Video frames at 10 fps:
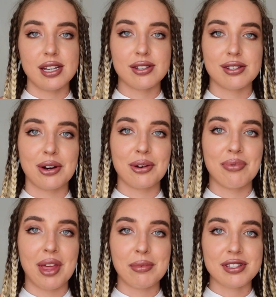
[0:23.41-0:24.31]
So
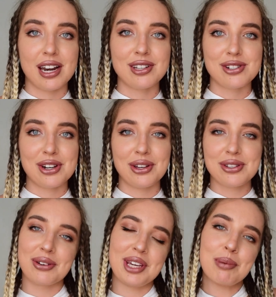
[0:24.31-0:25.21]
I'm excited to show you.
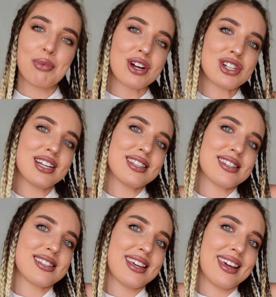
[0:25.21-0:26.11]
So keep watching to
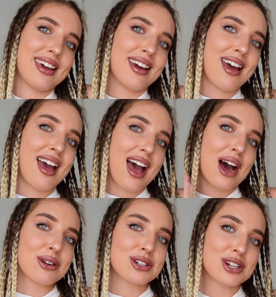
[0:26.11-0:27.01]
see
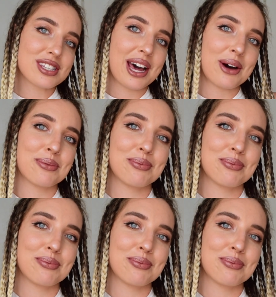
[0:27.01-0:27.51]
how it turns out.